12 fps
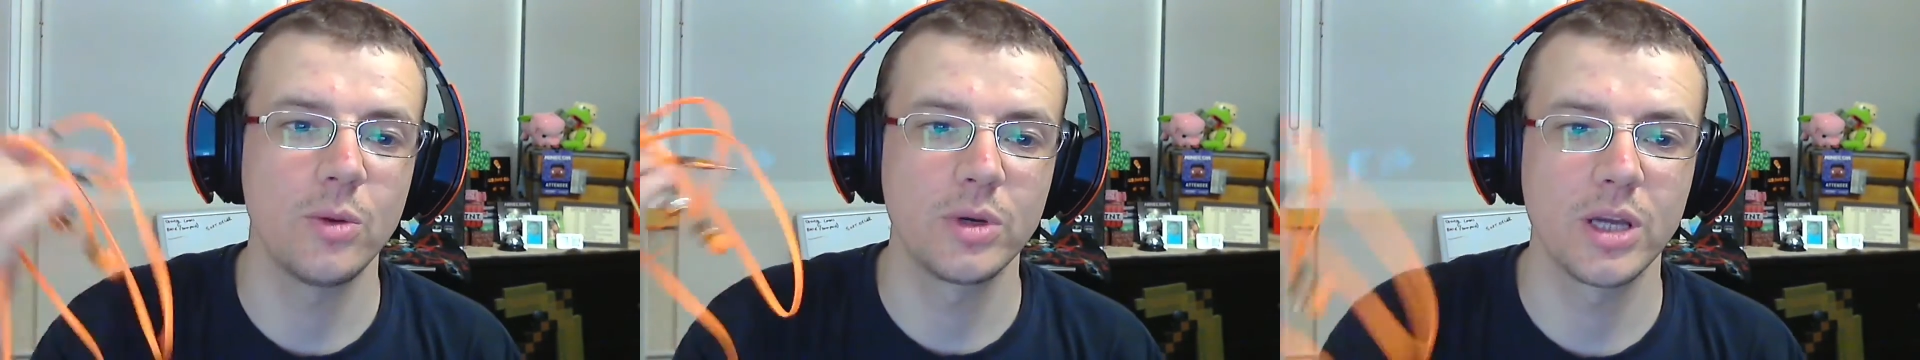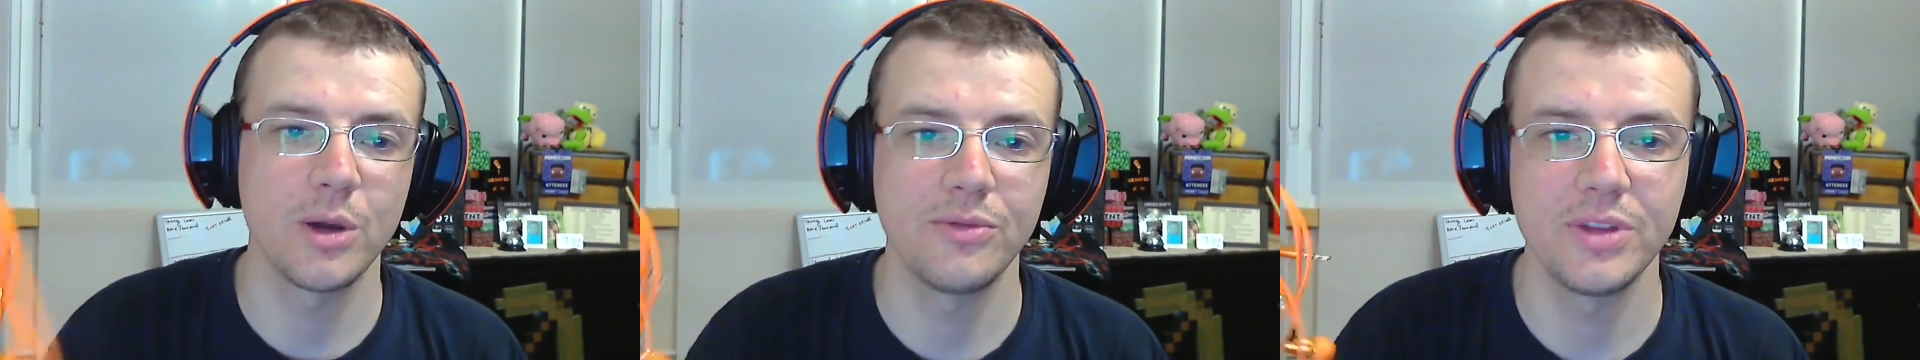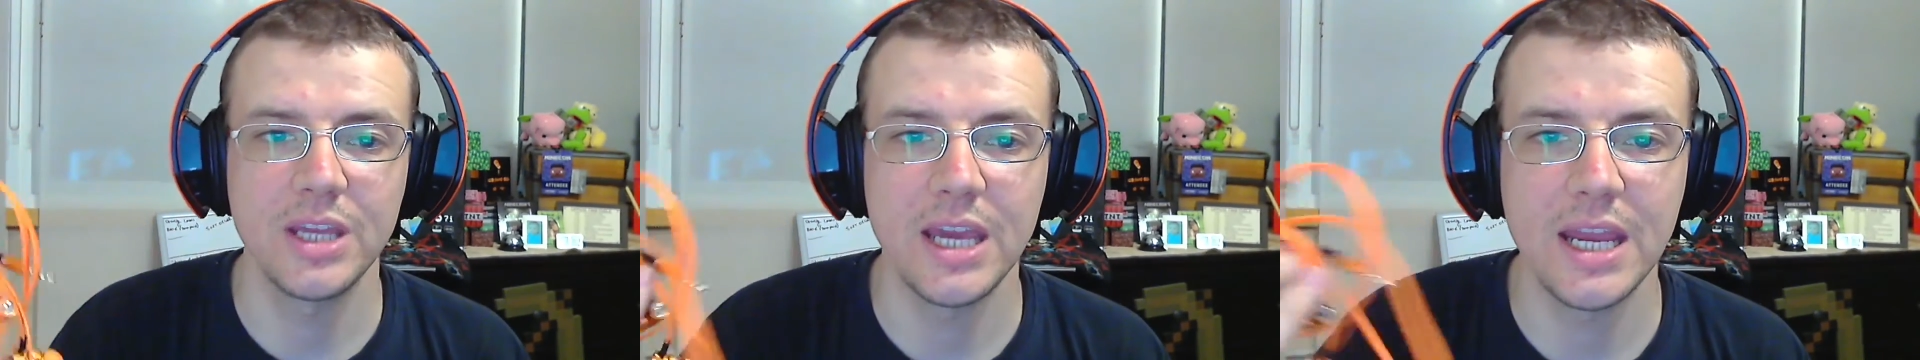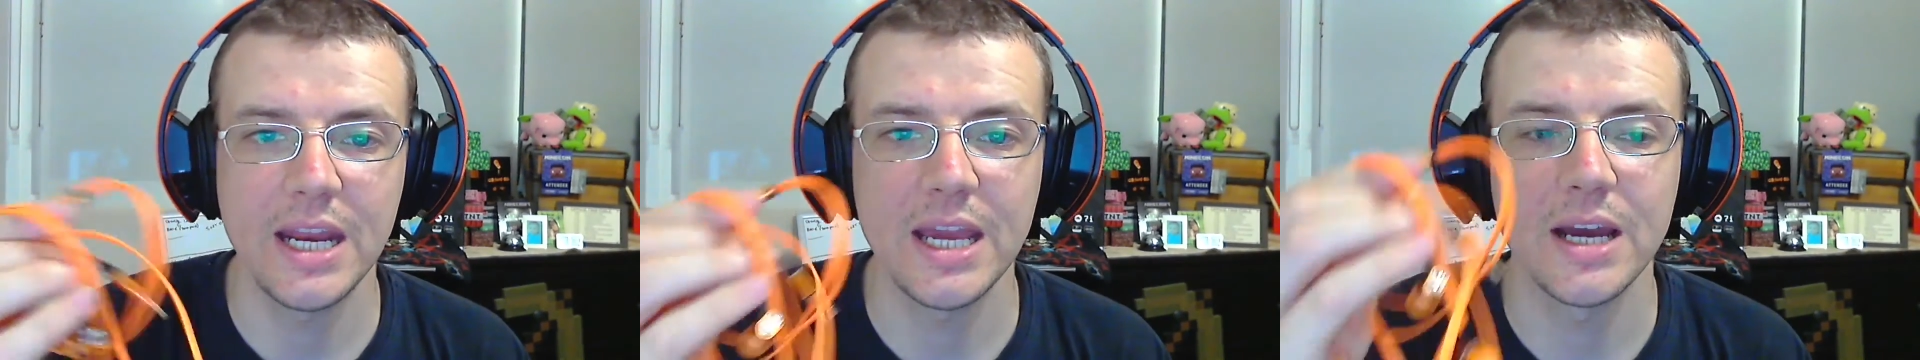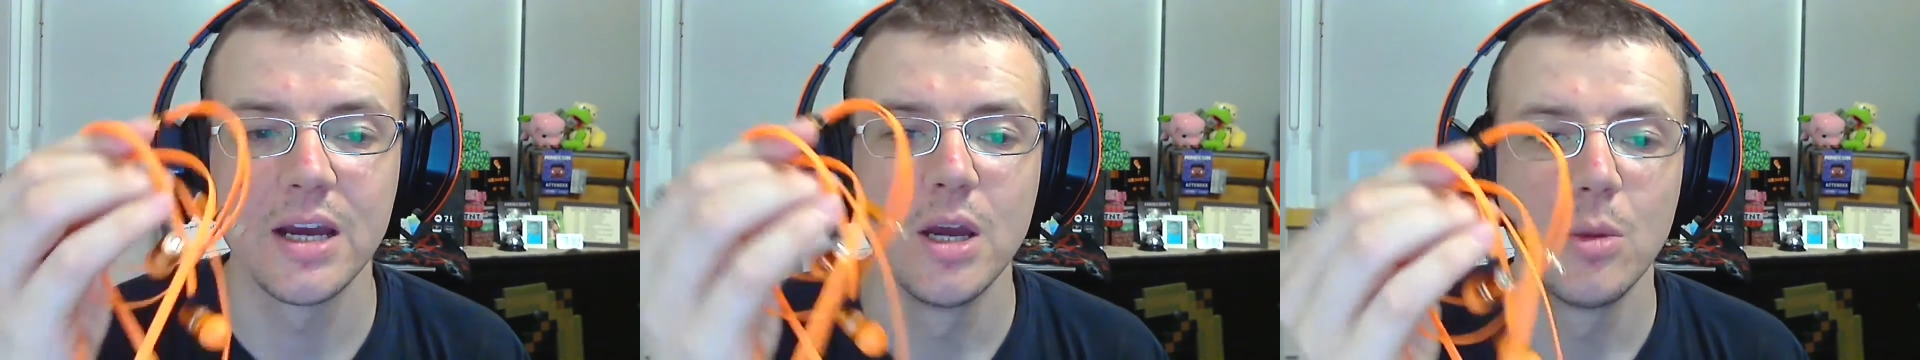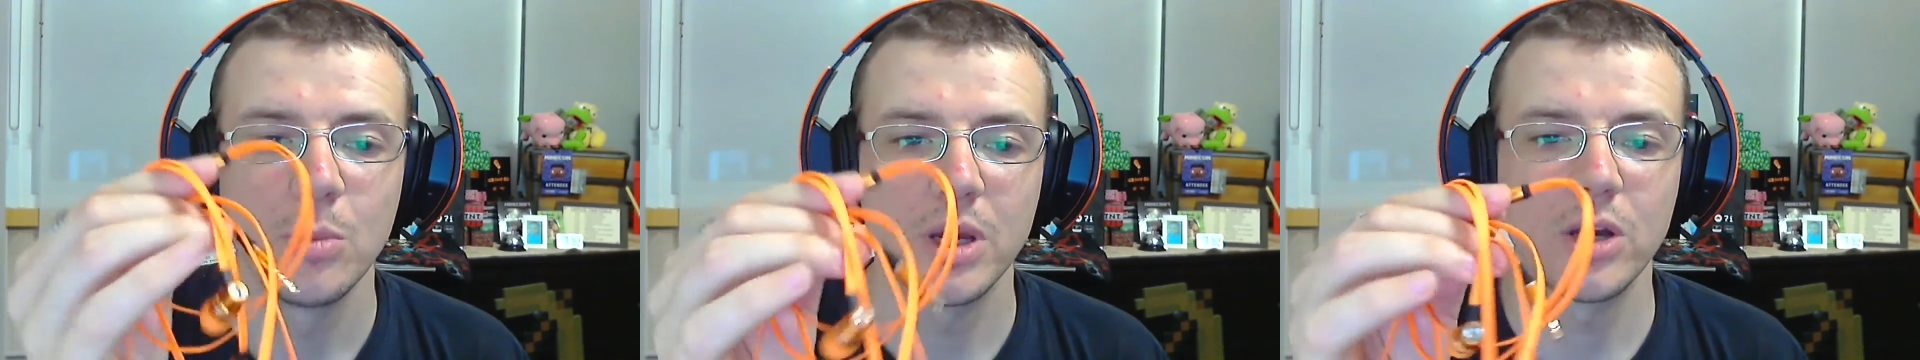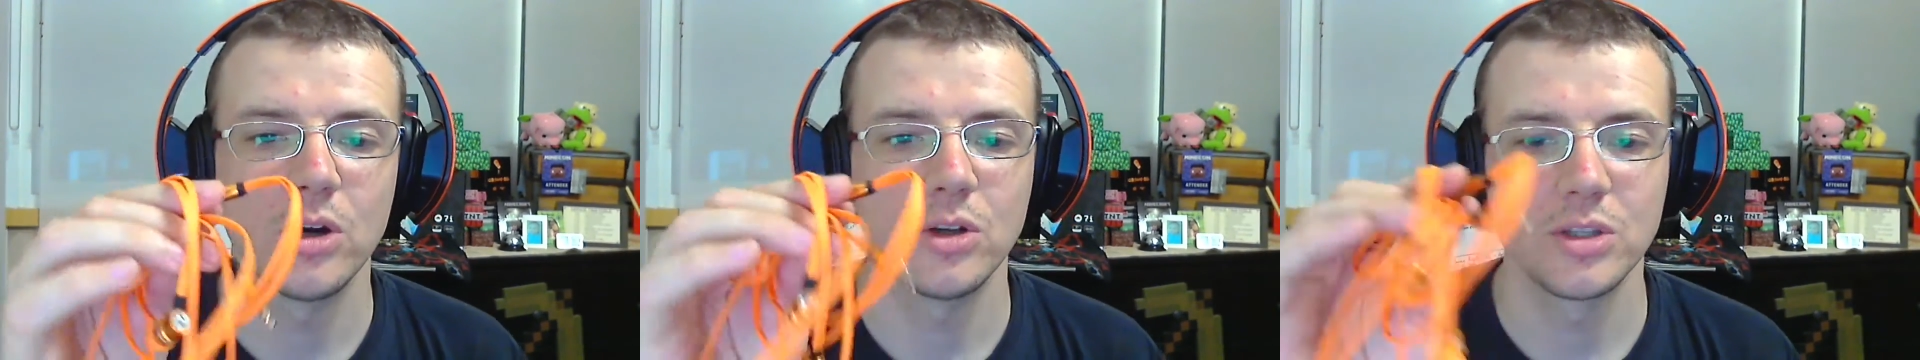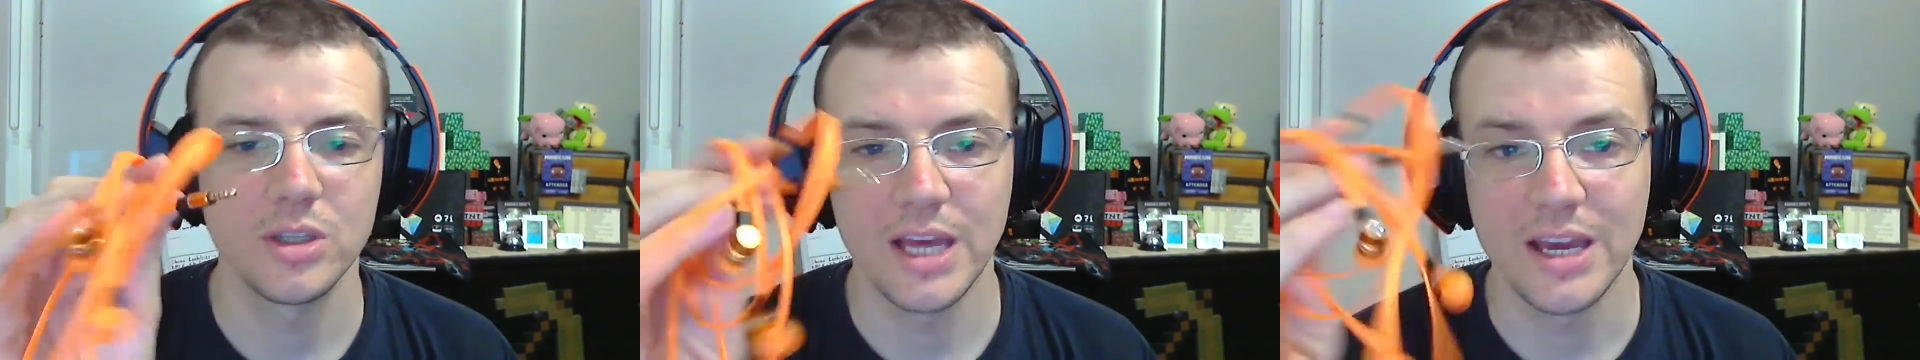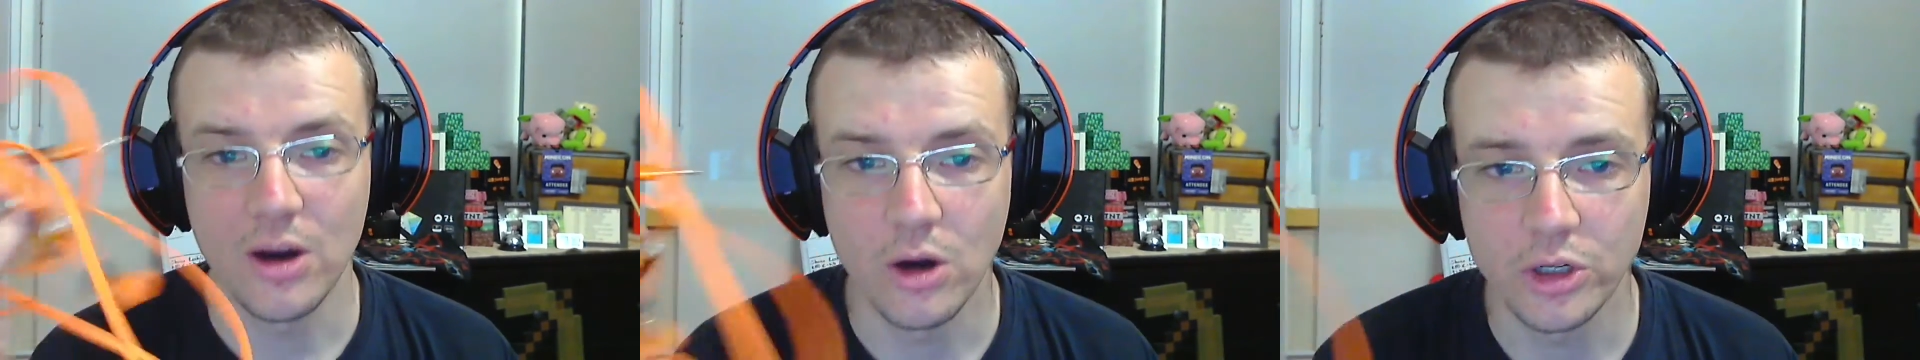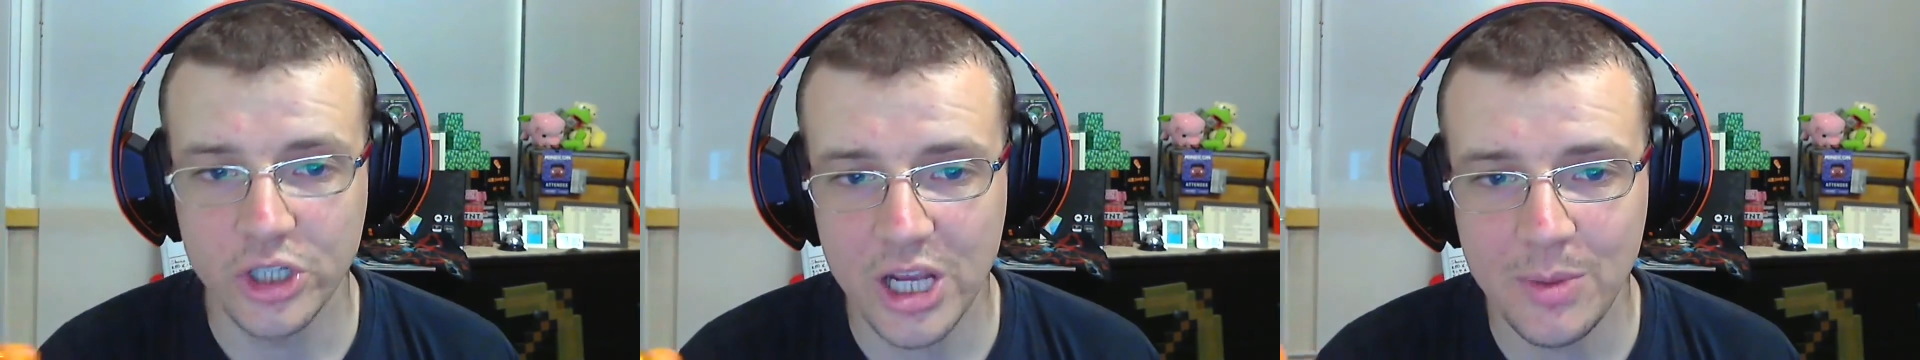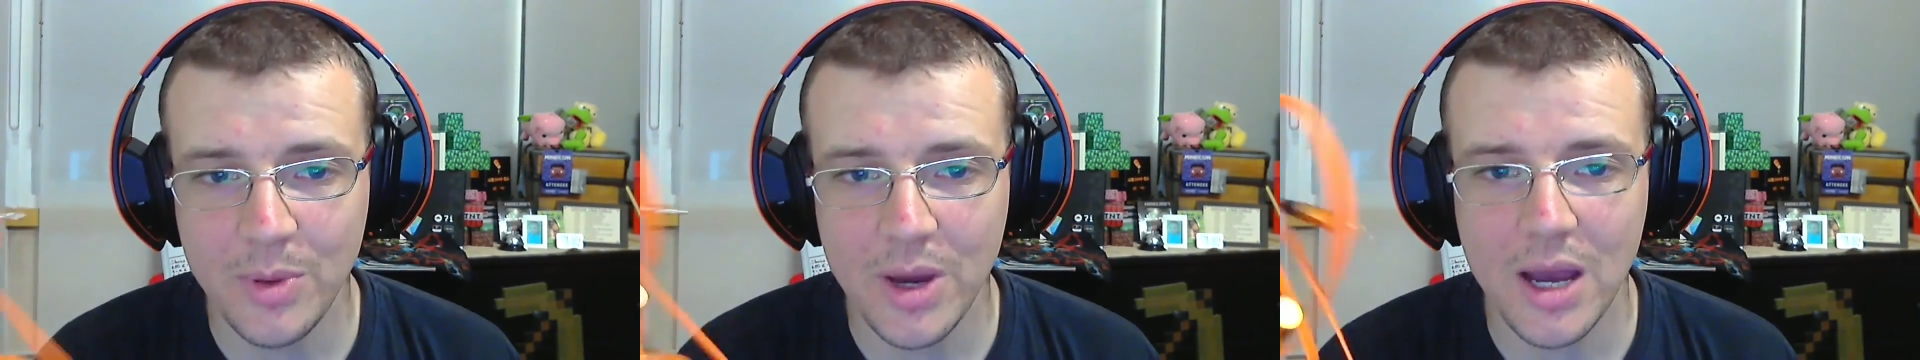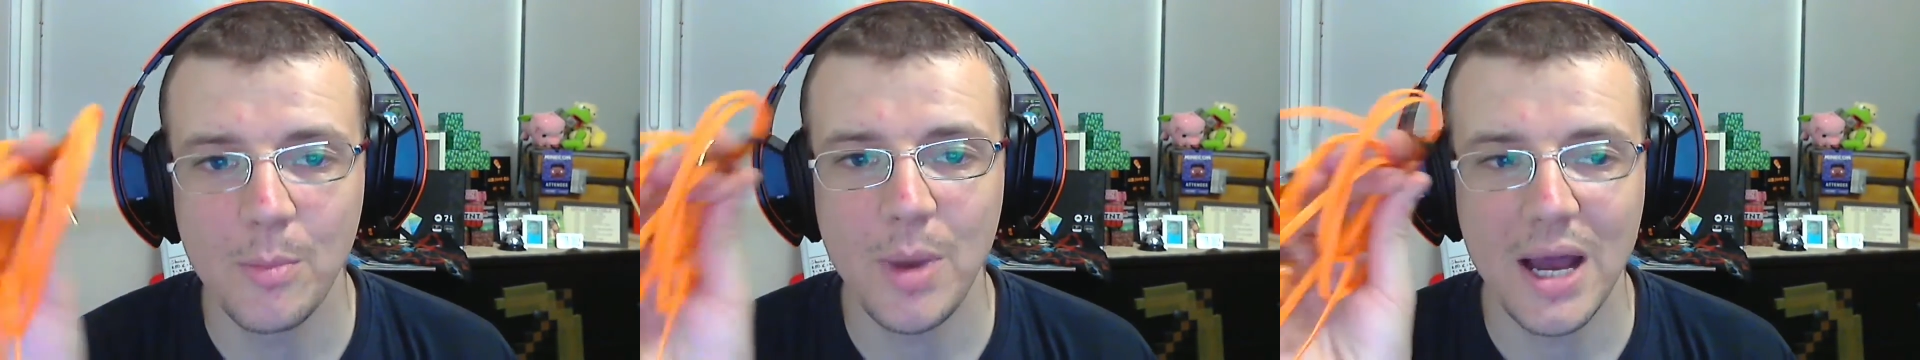I would go for the in-ear because they are cheaper,